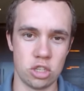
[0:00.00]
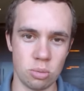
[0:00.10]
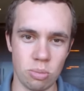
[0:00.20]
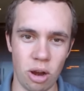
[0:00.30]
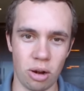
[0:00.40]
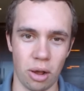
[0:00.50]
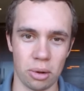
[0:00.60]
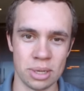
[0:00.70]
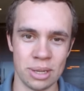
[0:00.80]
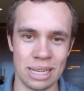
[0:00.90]

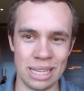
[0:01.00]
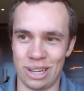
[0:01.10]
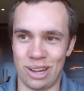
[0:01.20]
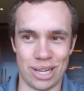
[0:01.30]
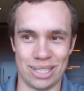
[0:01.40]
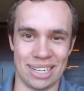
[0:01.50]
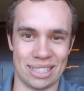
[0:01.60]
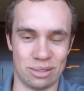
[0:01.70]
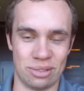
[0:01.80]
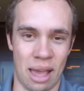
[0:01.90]
tomorrow in the
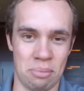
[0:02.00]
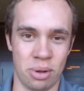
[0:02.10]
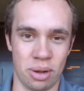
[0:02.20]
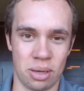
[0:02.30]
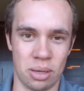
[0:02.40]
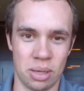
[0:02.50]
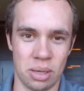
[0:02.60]
context of that book,